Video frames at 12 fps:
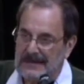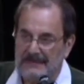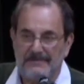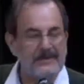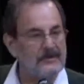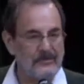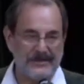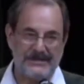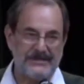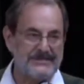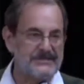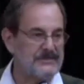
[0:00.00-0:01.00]
I bear
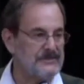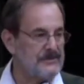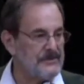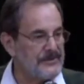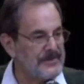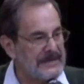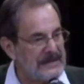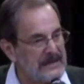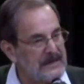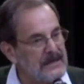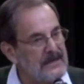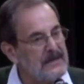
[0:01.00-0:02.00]
witness to no
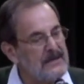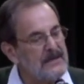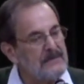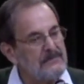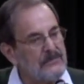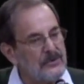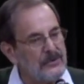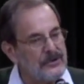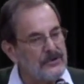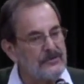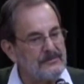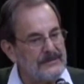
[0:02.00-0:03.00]
thing more
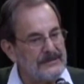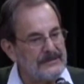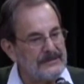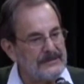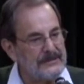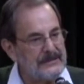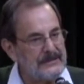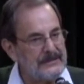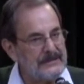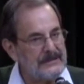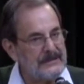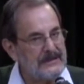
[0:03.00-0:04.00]
human
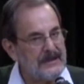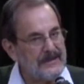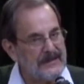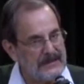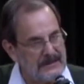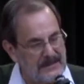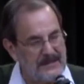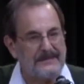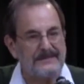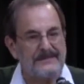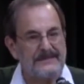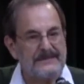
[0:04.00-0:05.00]
than
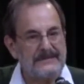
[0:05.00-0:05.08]
love.